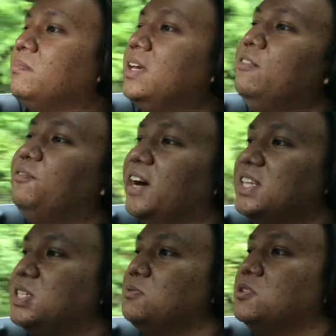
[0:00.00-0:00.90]

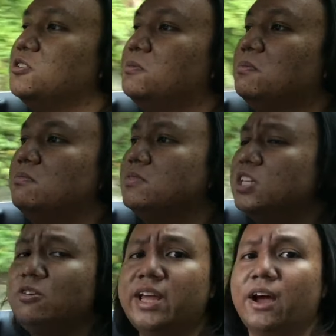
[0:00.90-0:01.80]
invites you to
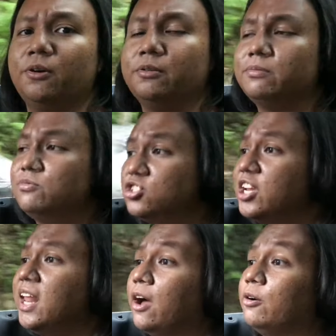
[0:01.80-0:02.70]
slow down,
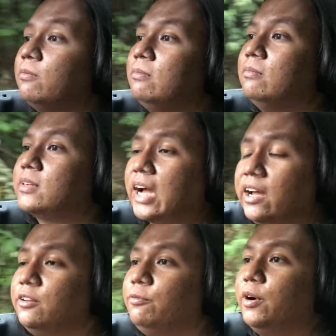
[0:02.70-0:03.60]
chill out.
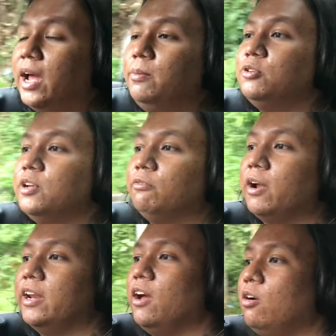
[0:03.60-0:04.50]
Kind of what I'm doing
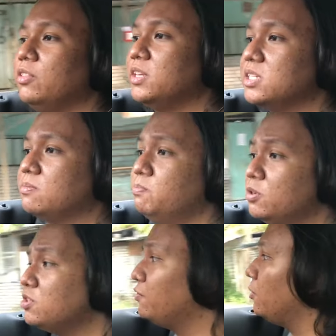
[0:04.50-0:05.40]
right now on these
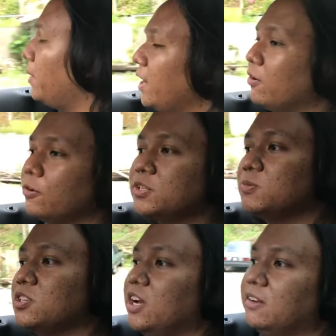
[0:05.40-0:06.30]
beautiful back roads, which